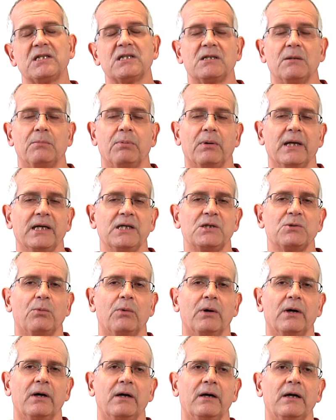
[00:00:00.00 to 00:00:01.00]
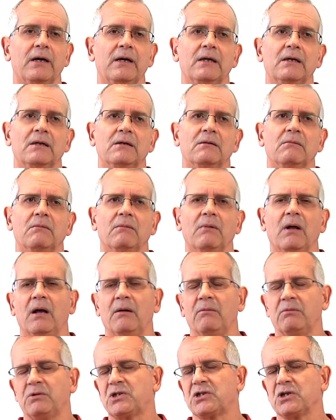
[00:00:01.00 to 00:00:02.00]
is the place where
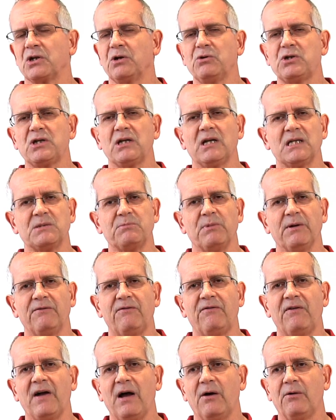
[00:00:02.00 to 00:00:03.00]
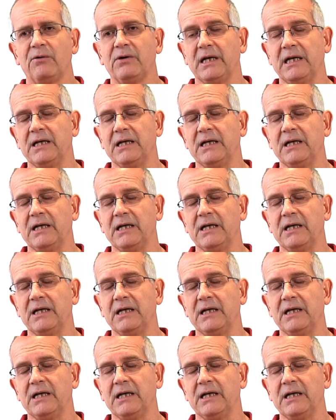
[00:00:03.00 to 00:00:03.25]
a solution has been found,